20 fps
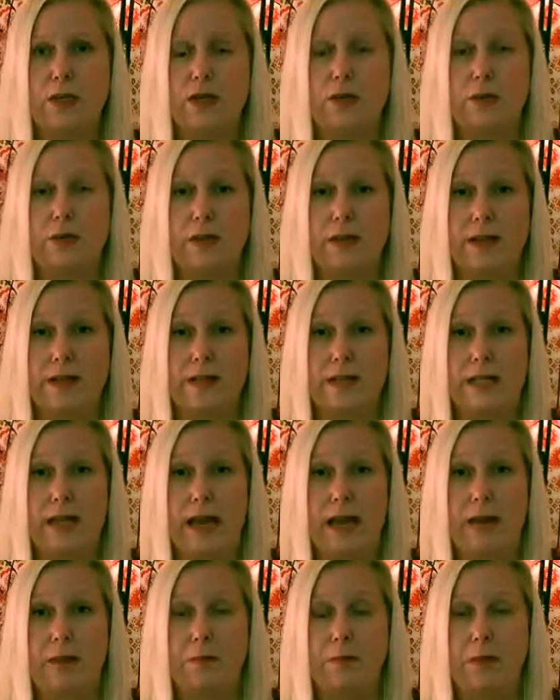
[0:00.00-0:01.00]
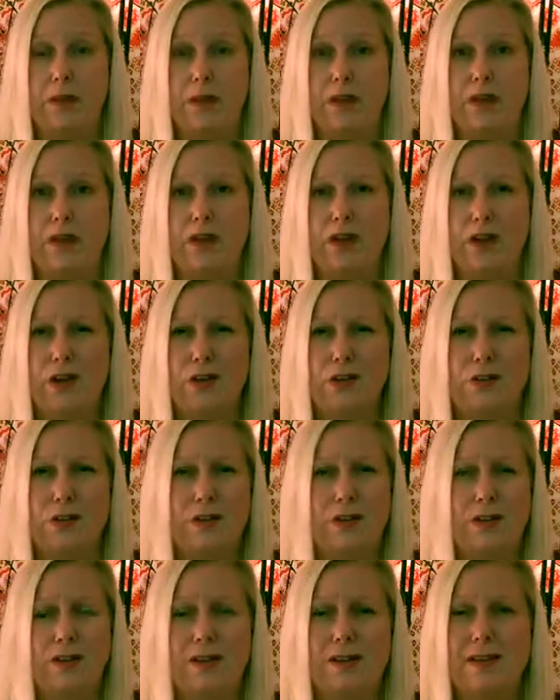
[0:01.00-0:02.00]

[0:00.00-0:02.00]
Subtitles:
I realize that, but you know,